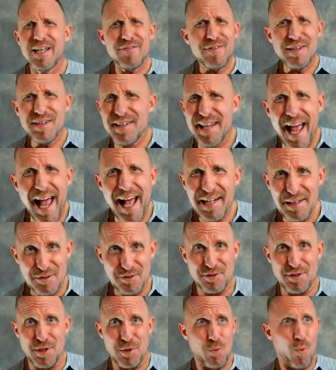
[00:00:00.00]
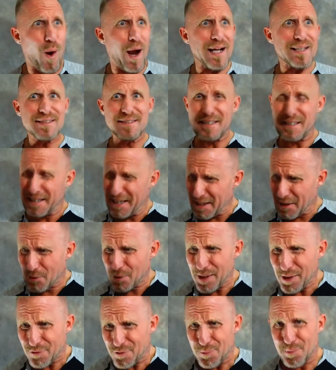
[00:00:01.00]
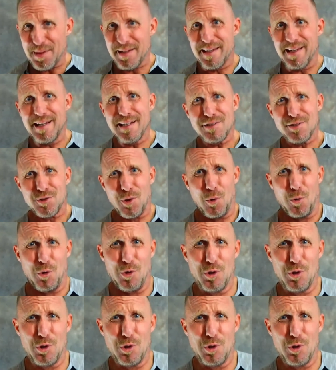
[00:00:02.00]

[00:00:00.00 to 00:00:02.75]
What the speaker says: Even Daniel said, why is the decree from the king so